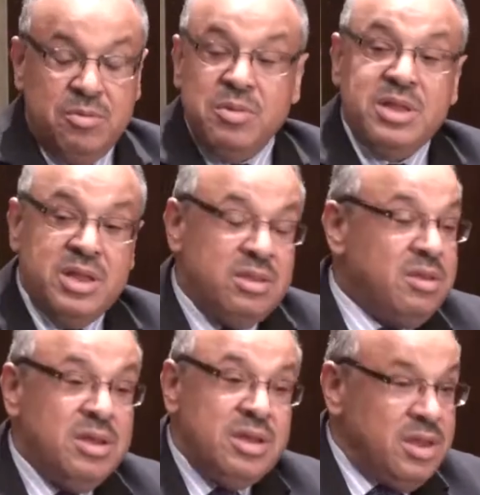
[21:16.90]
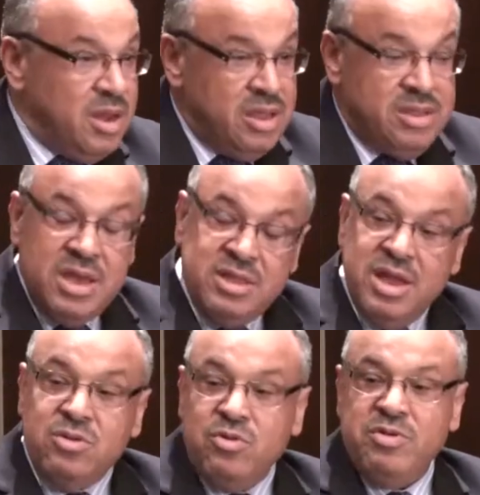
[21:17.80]
within, let's say,
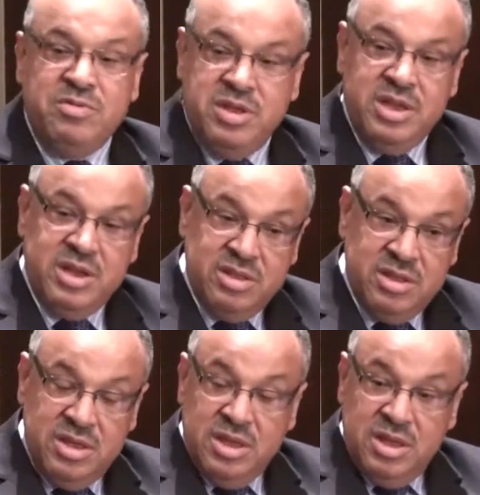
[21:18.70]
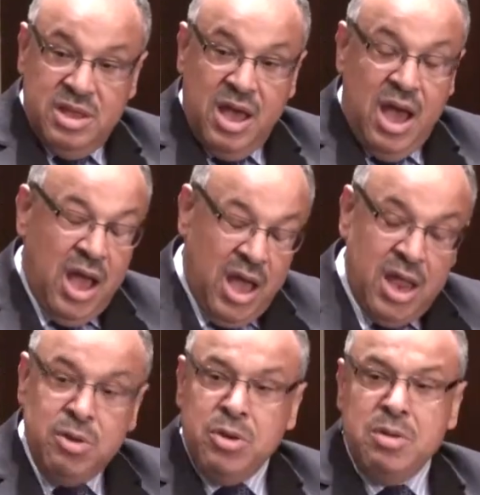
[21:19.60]
10 to 15 years.
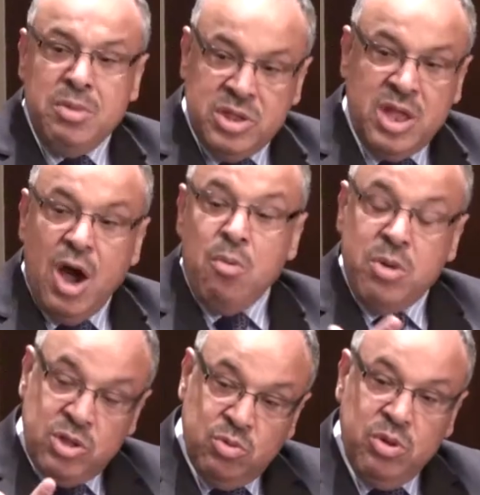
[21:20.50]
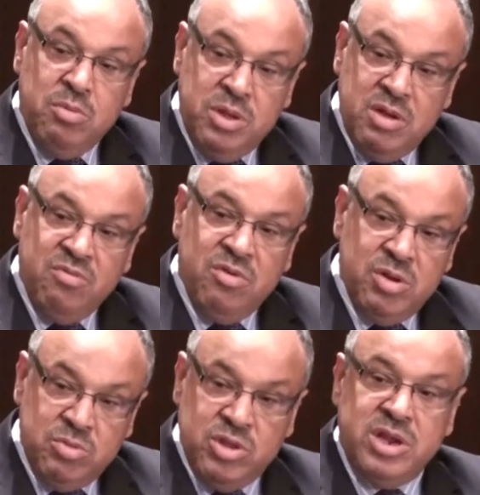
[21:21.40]
Can you imagine how much will be the
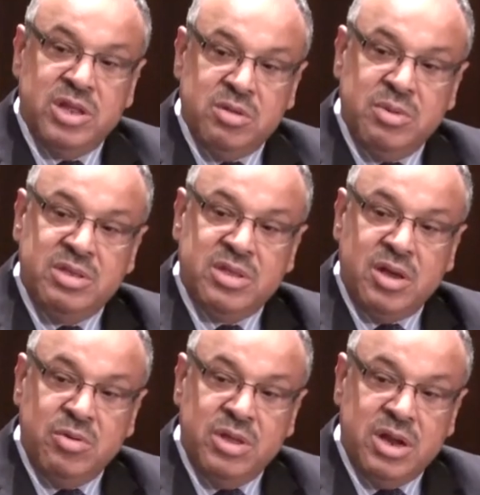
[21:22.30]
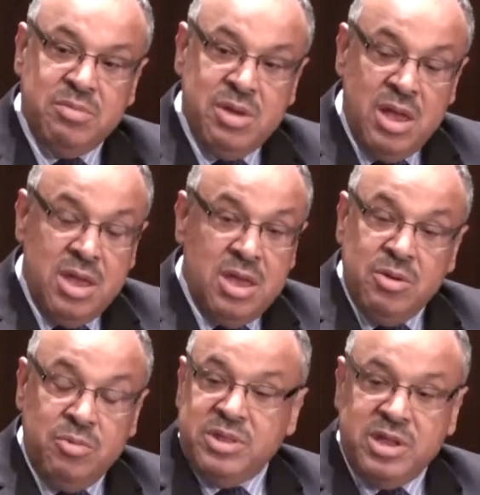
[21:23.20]
volume generated by Saudi Arabia?
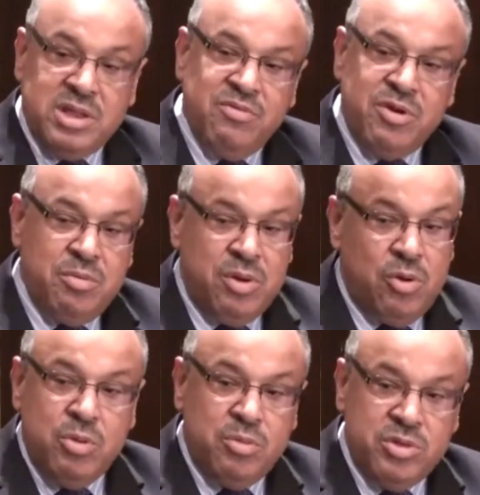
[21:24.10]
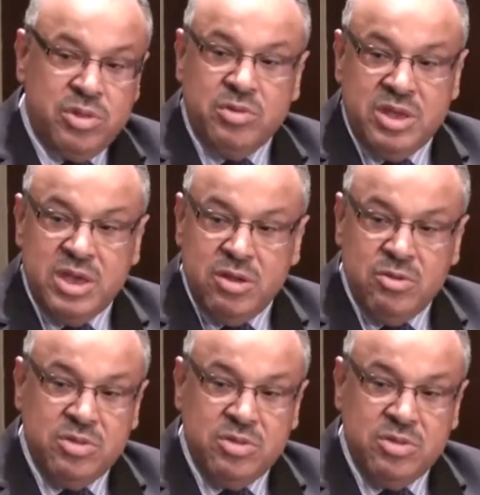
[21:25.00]
We started from almost nothing,